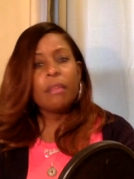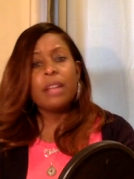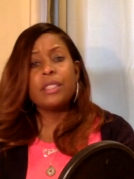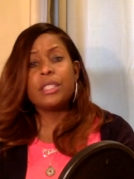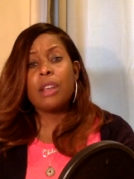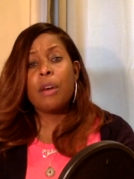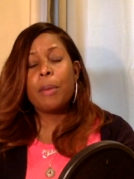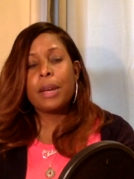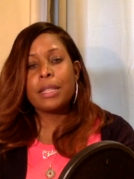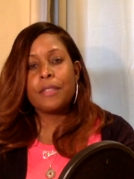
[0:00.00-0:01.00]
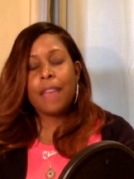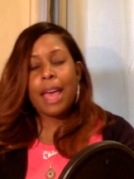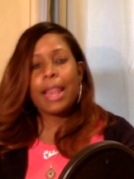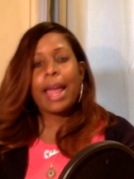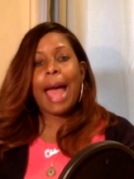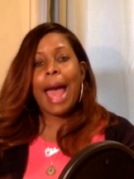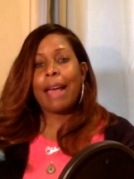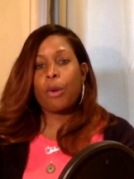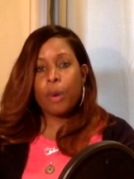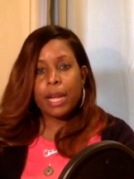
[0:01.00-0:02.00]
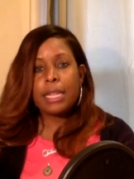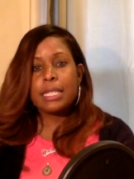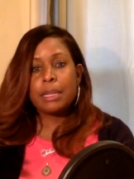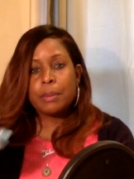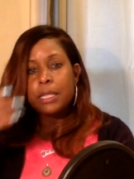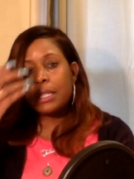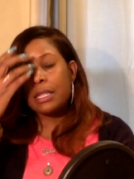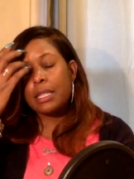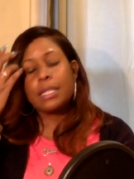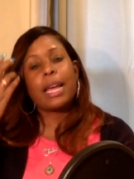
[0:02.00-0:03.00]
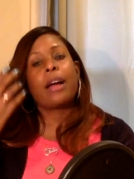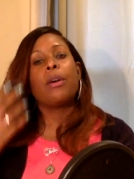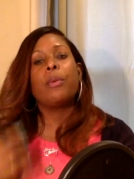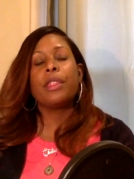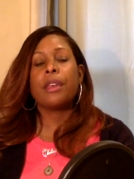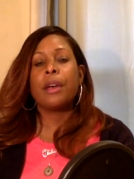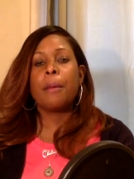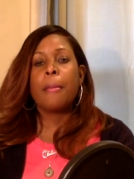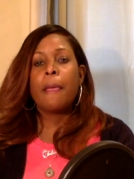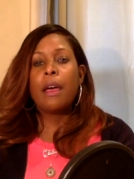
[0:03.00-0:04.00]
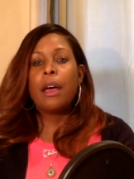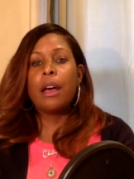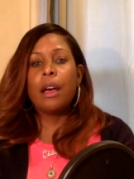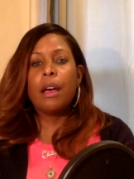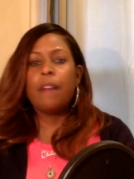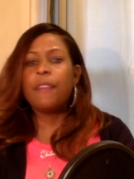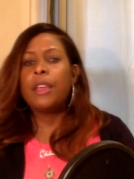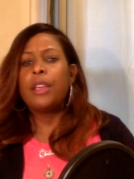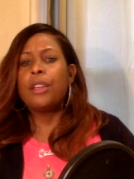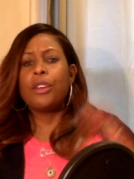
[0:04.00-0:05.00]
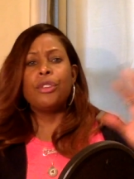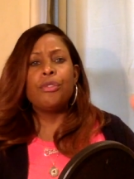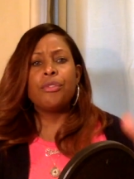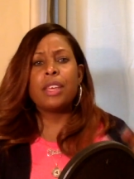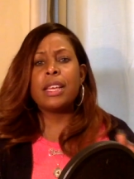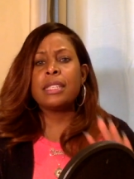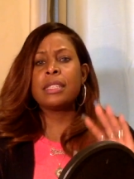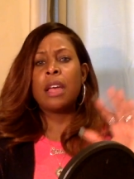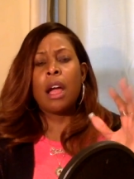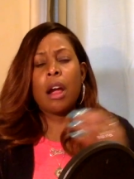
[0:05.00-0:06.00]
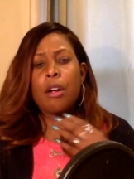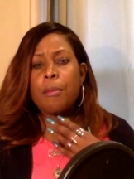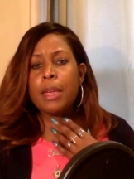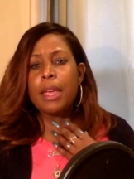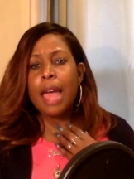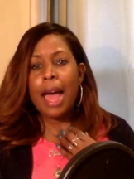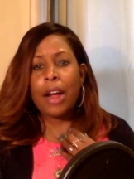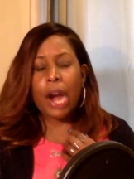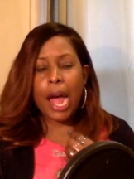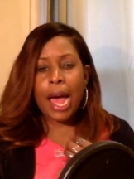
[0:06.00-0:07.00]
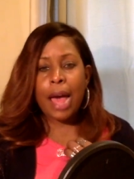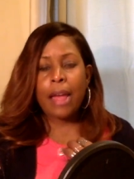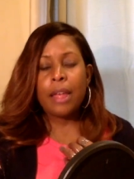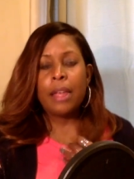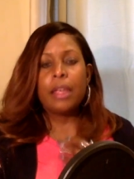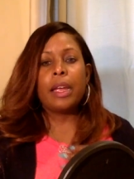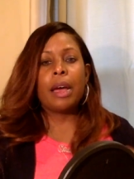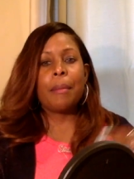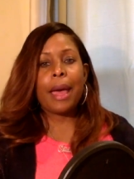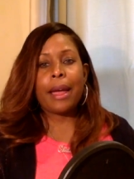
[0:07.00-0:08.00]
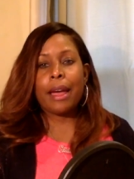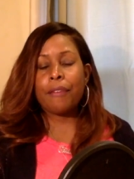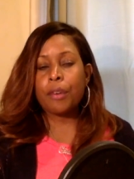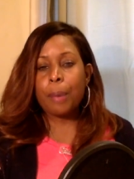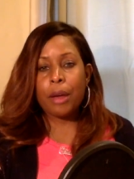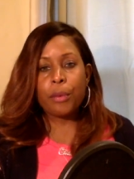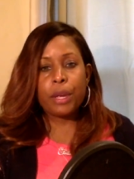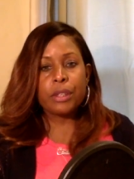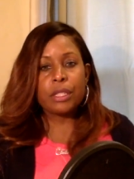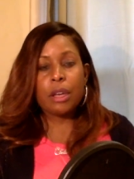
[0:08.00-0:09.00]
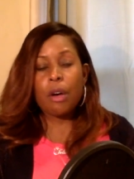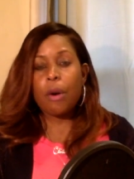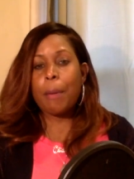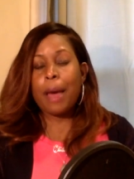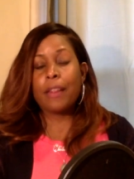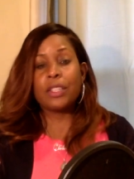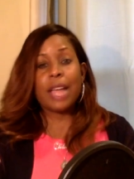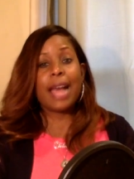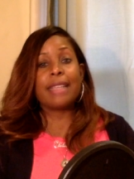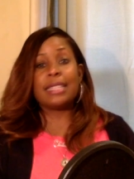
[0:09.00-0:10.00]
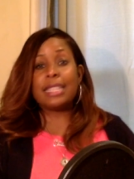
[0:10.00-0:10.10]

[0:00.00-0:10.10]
And so because of that, like, I quickly slipped into this cycle with him of, you do this, hurt me, I cry, he come back after about a week or so, apologize.